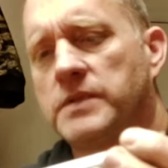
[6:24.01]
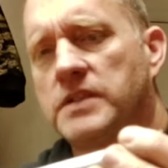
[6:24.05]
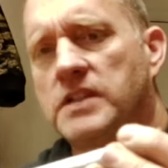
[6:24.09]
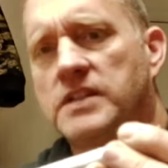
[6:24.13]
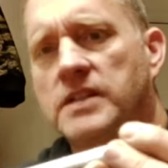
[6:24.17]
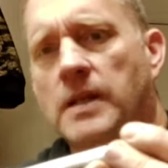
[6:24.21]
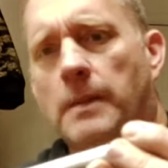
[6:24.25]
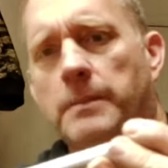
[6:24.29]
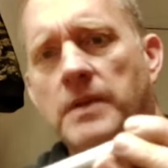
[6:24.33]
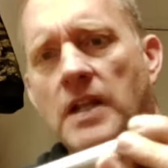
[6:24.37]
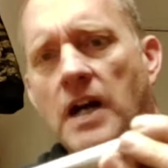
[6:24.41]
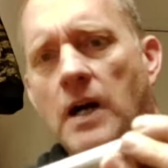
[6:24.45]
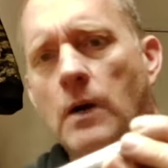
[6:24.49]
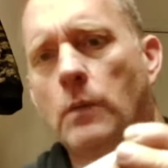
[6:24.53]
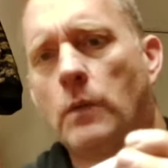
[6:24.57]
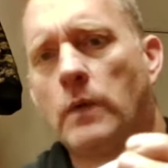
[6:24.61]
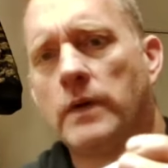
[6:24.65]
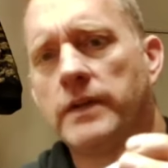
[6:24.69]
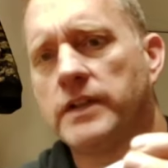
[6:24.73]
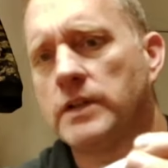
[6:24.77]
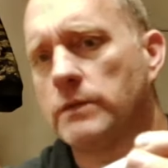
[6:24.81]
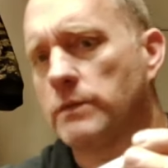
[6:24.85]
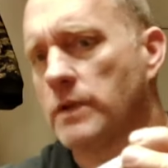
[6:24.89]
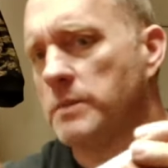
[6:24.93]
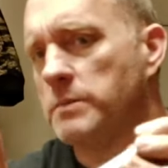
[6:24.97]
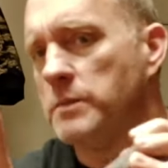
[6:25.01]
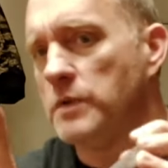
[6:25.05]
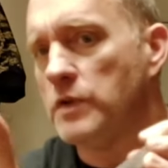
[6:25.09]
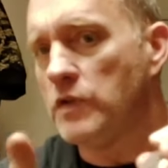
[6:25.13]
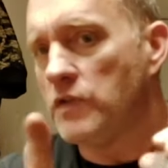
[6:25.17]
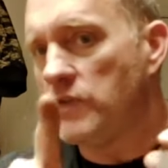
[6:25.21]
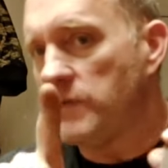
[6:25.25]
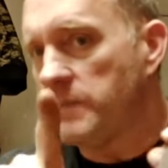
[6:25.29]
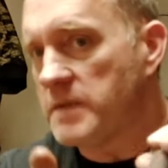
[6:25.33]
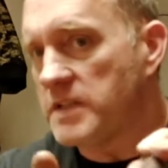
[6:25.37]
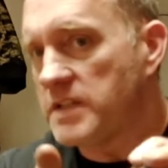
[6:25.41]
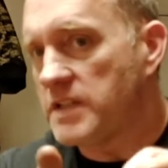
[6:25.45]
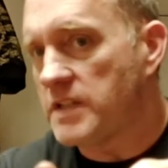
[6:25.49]
because I'm not wanting to
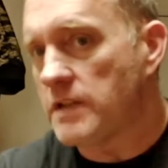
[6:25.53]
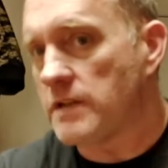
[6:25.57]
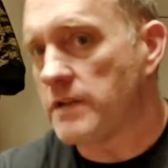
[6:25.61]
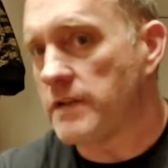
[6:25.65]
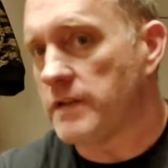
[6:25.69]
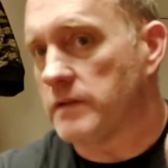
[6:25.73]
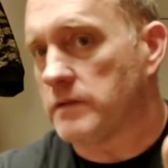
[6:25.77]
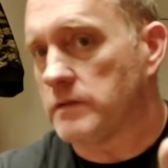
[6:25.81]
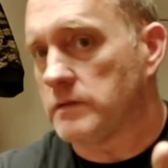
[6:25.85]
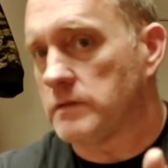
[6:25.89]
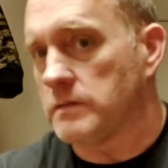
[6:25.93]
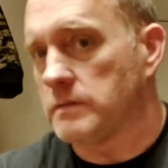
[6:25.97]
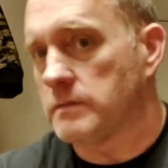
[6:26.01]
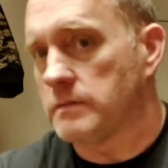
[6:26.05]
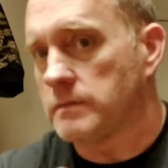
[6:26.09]
remove material.